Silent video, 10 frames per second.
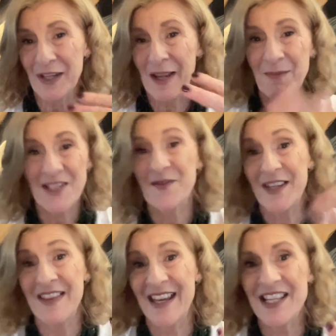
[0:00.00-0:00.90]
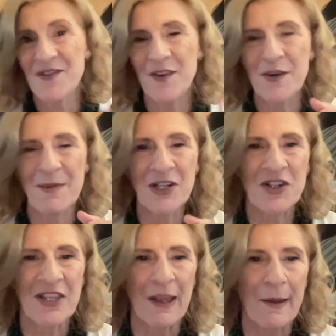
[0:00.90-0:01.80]
Hemisphere, that is very
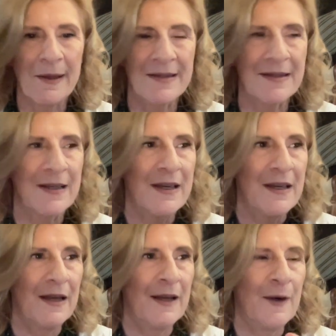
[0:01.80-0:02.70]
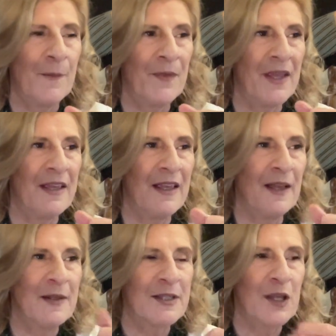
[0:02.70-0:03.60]
much the case.
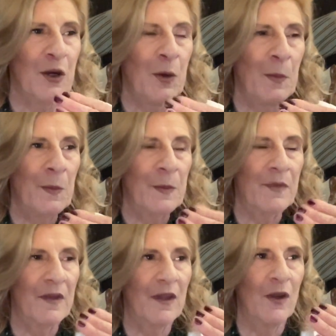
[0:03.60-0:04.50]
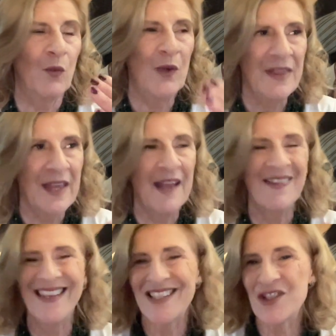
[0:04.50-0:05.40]
And so with
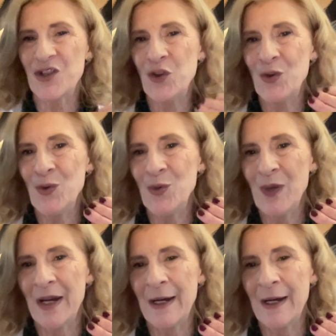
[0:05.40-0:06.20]
that, there's new